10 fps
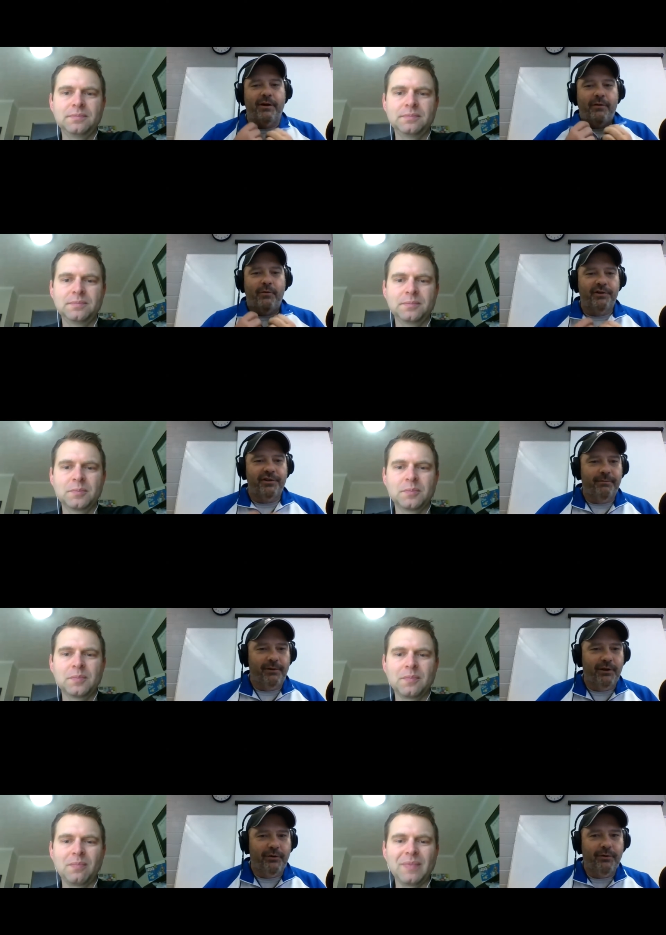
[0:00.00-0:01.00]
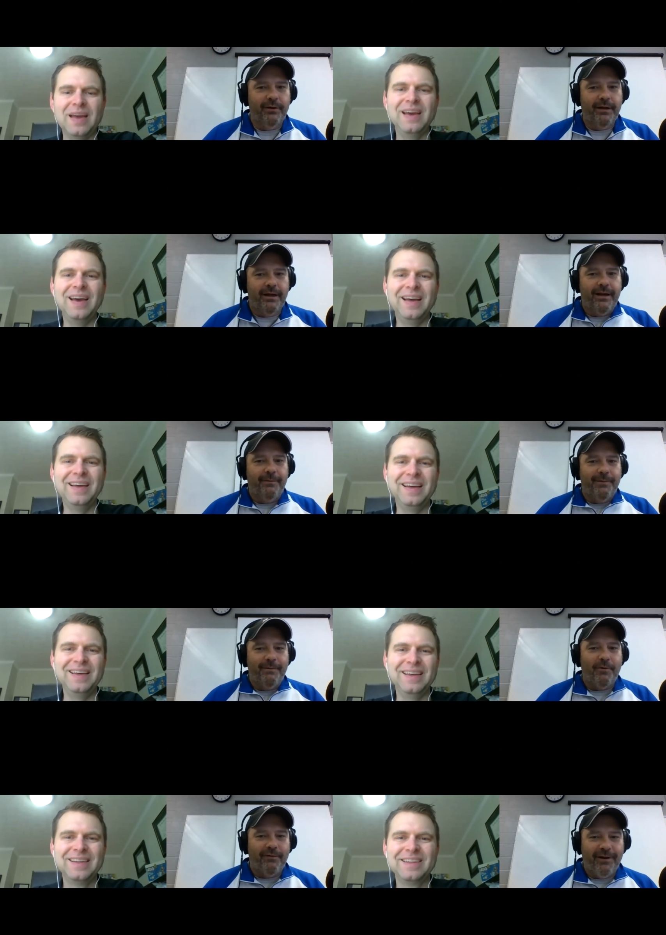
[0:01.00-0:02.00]
Speaker 1: wearing orange and blue. Um,
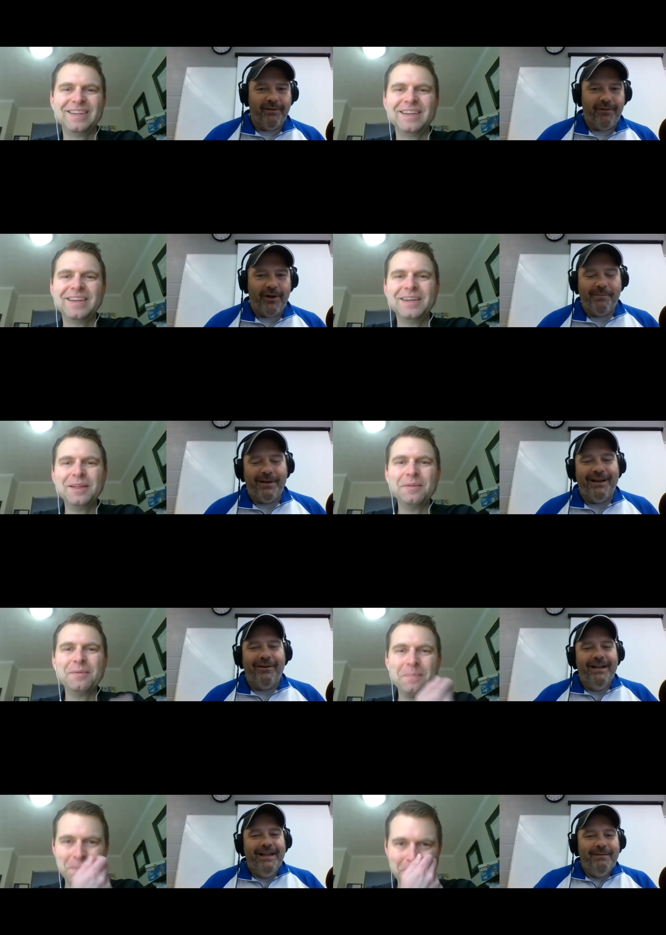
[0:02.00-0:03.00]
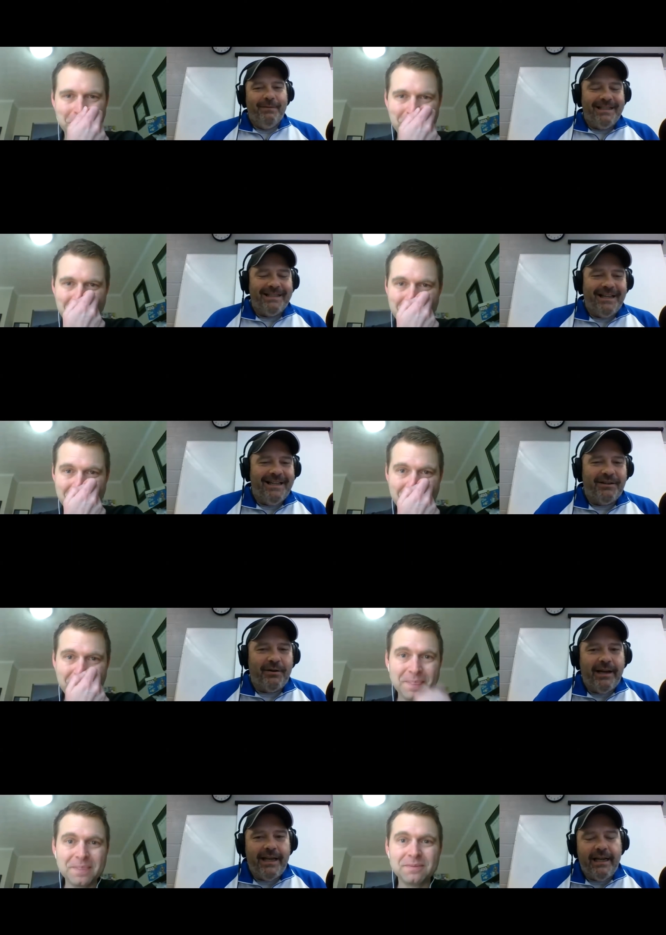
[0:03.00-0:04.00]
it'd be more fun to follow him. But you know, but he's a he's
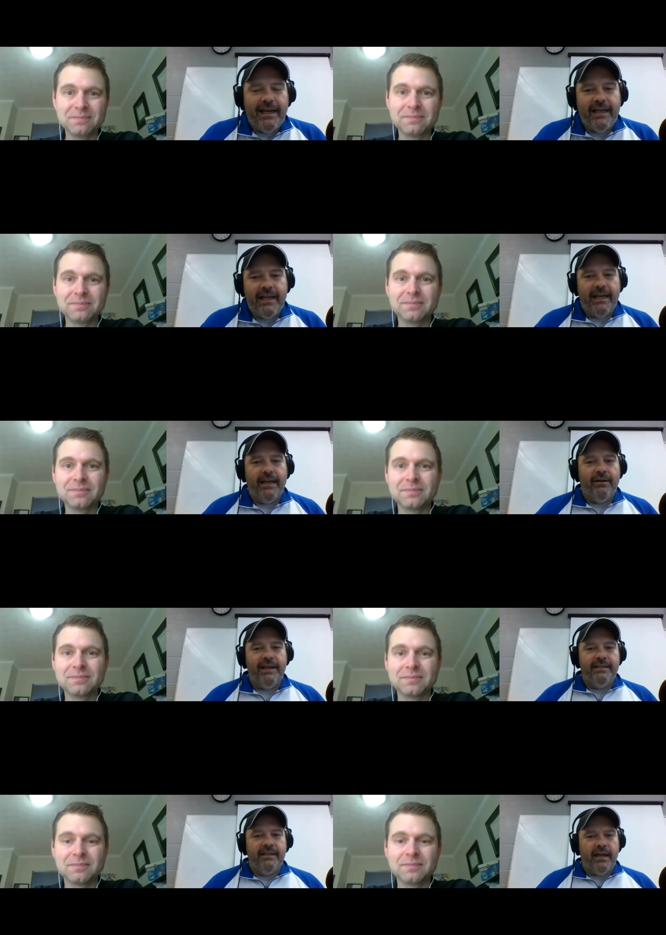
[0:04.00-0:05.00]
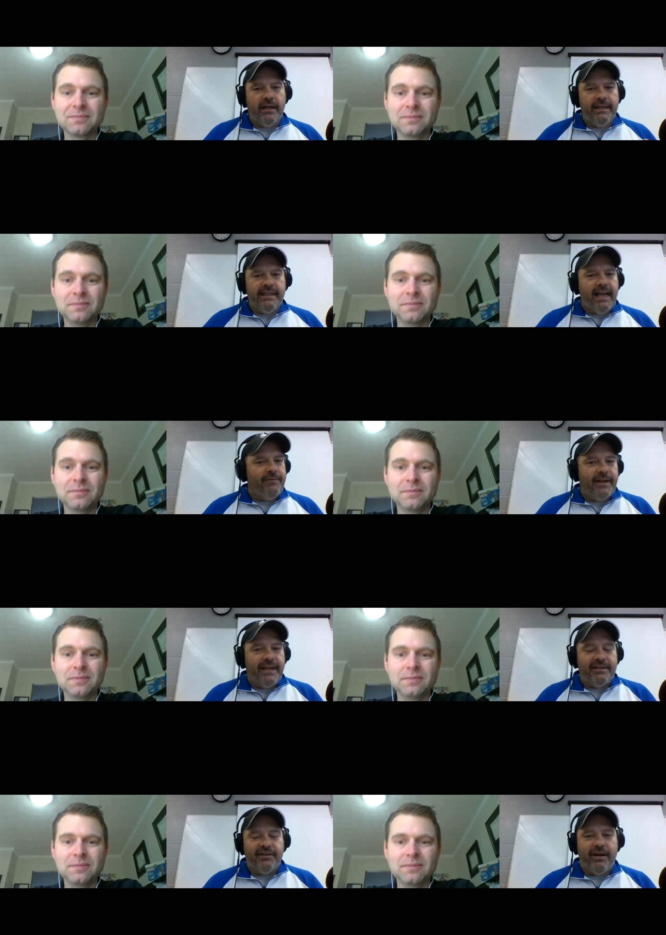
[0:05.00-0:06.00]
a great kid, and he, he you know he's uh, he's had a
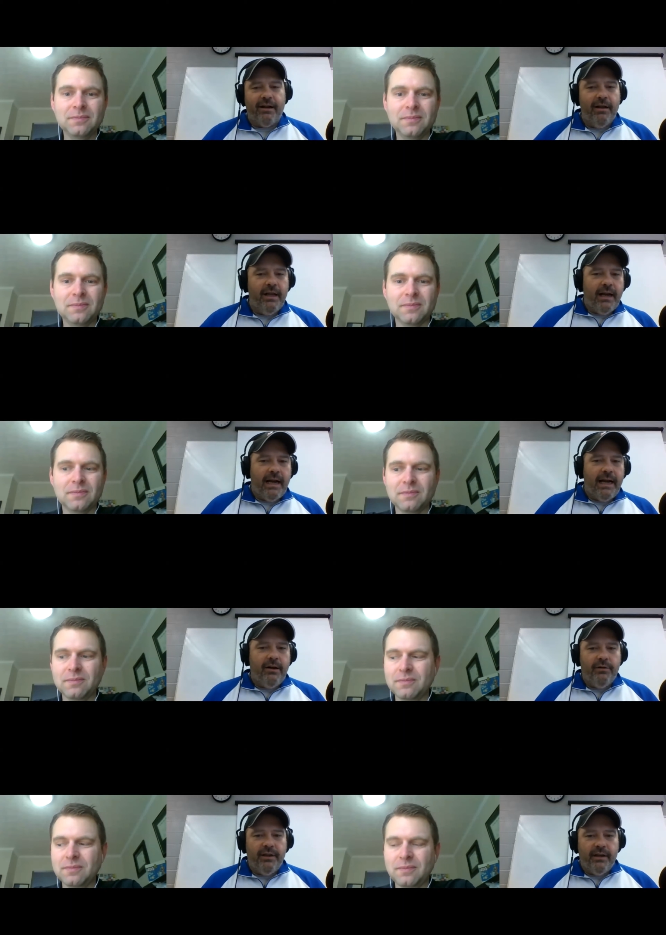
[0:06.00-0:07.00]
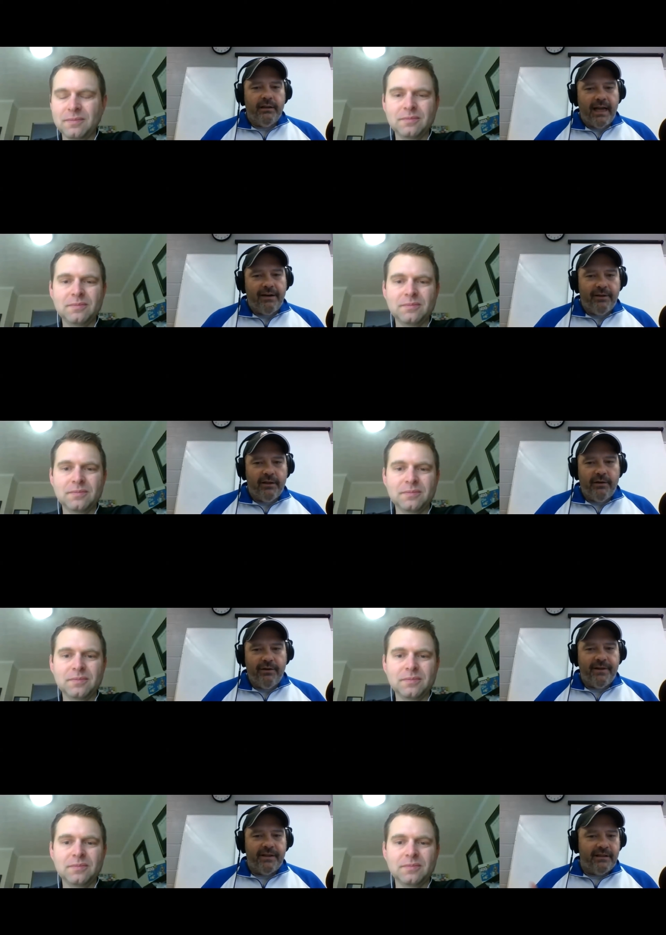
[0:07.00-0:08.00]
fantastic year. Now I know that a lot of
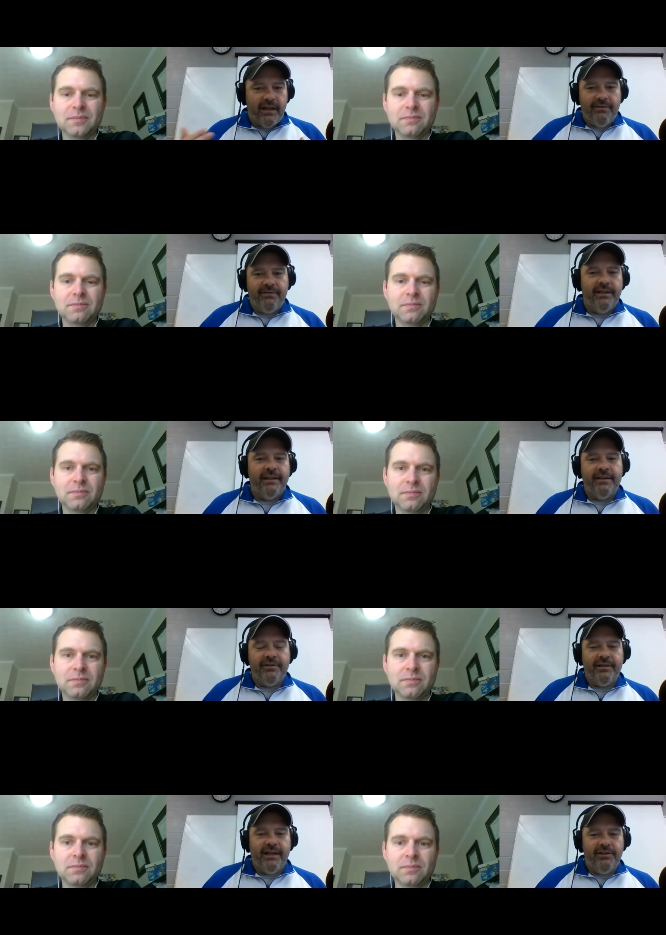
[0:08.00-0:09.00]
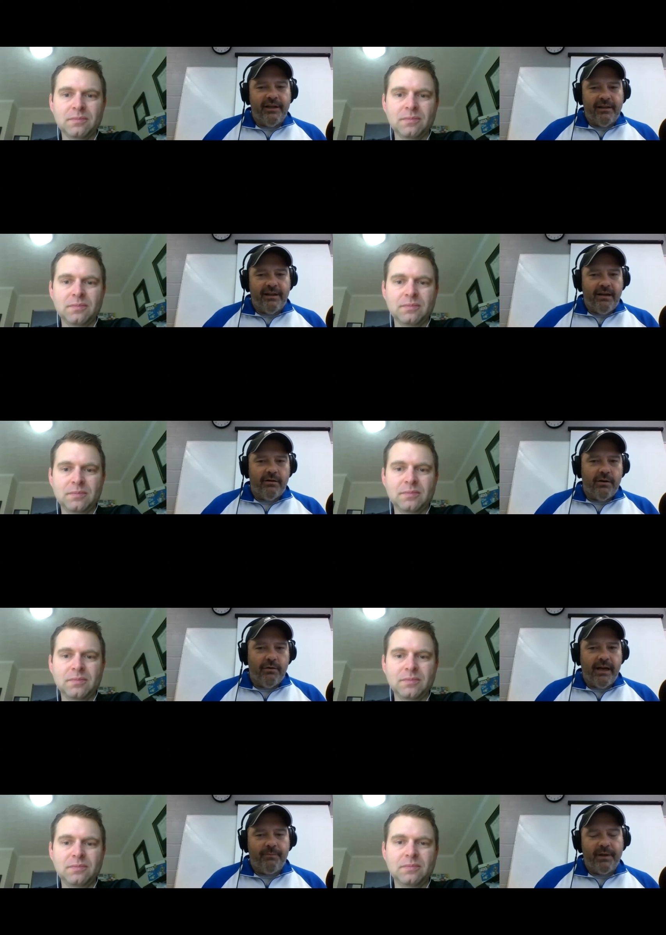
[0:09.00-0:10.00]
Illinois fans loved EJ Liddell
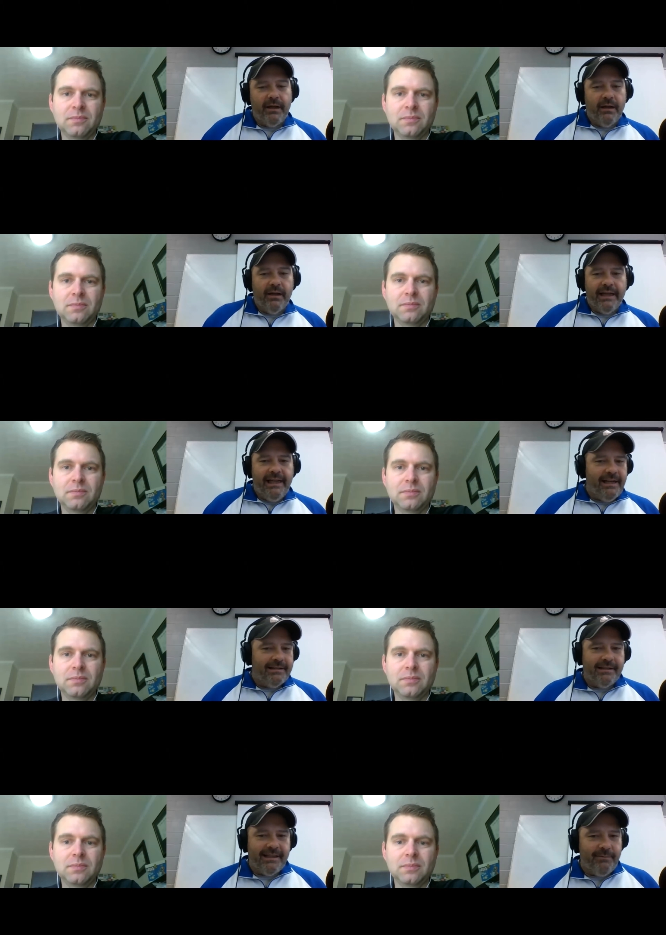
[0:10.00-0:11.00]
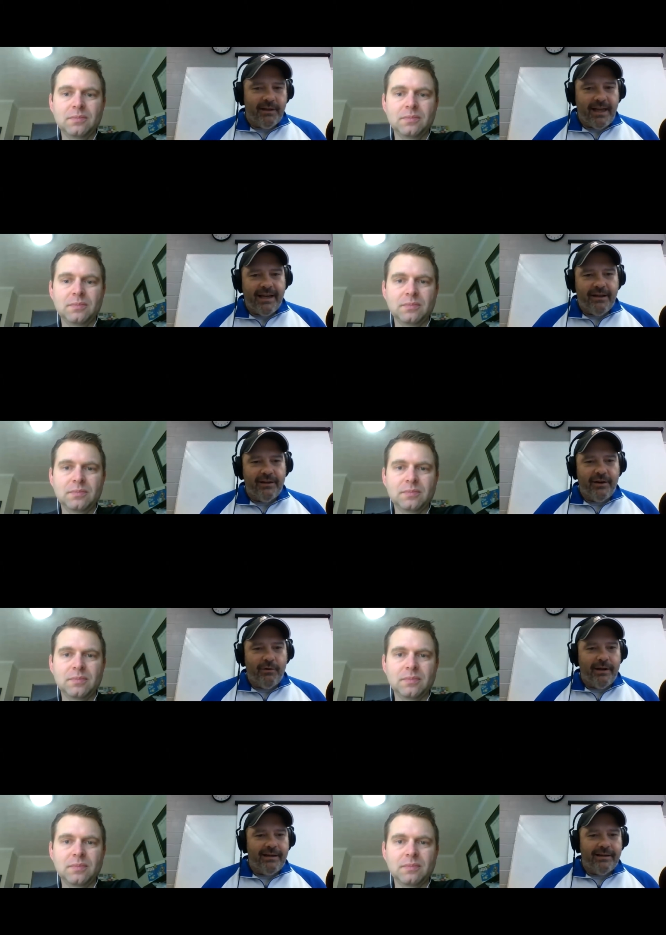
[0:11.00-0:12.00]
growing up, but he doesn't seem to like
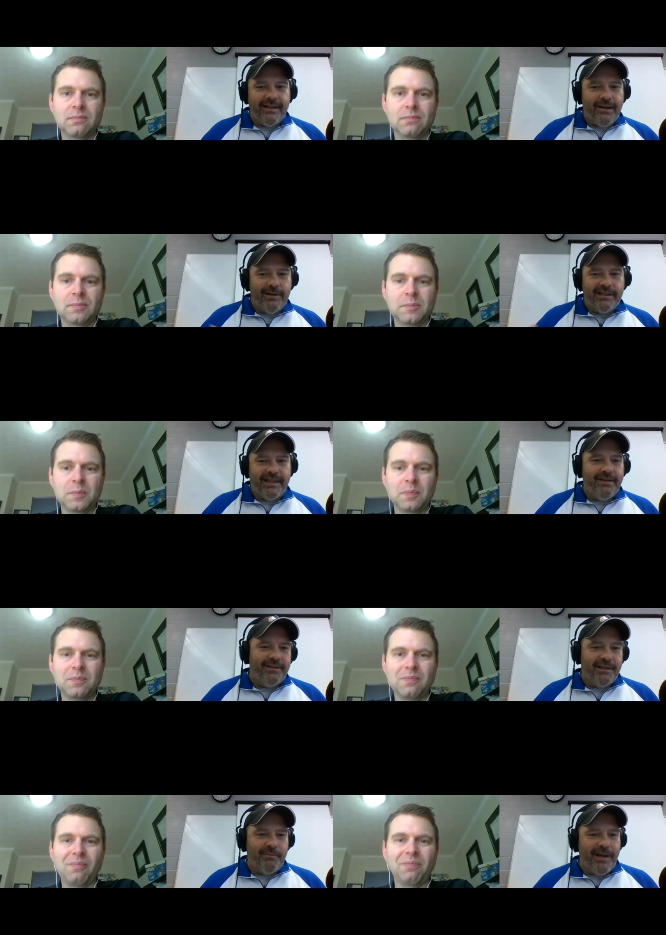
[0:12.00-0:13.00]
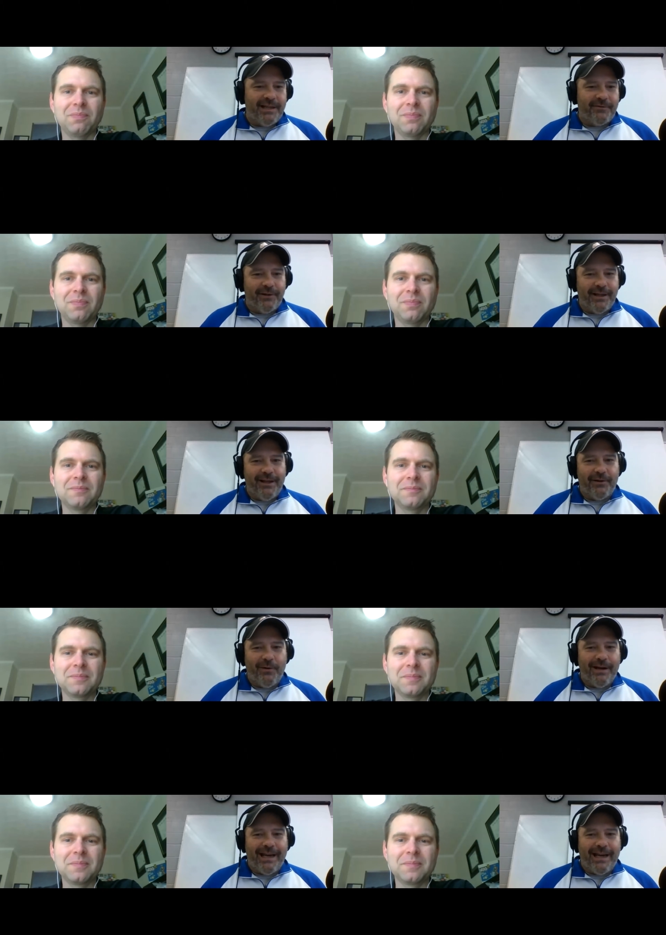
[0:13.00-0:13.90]
Illinois because he always saves his best for the Illinois